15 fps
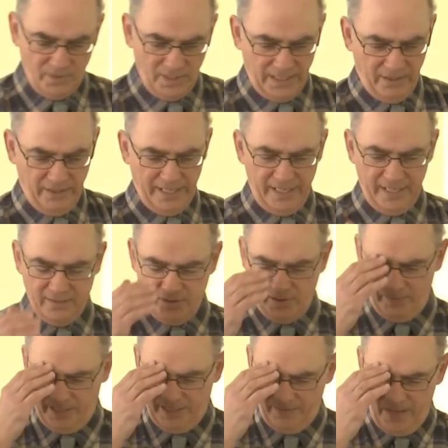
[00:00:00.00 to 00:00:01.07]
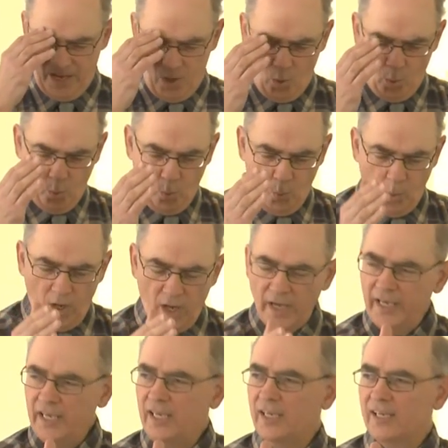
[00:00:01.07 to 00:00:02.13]
Okay, stop a minute. Why,
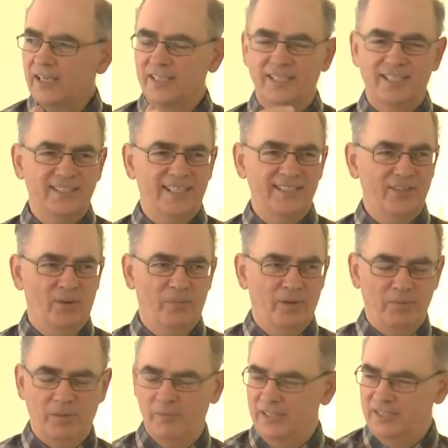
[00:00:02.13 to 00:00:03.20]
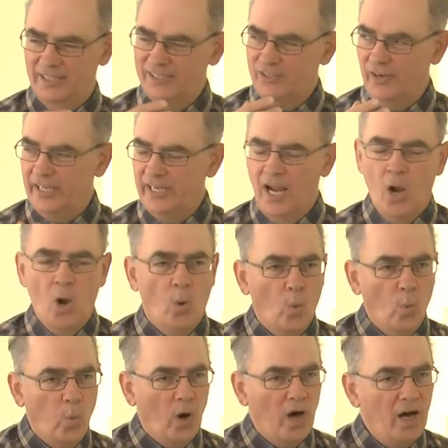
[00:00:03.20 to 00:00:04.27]
it's not a problem, it's great.
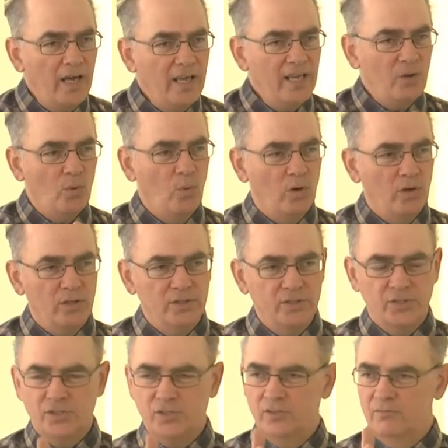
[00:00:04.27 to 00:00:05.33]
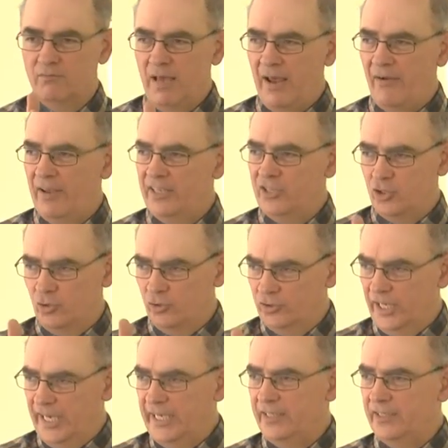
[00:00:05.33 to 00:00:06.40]
Why was marriage
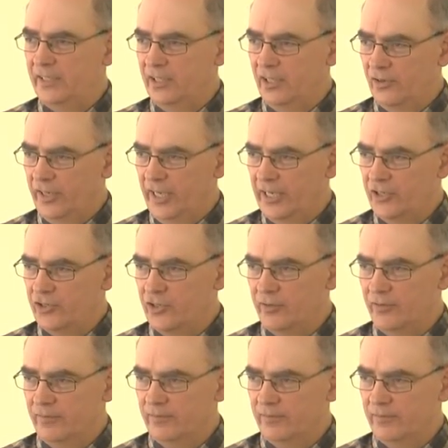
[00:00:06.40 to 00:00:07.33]
ordained in creation?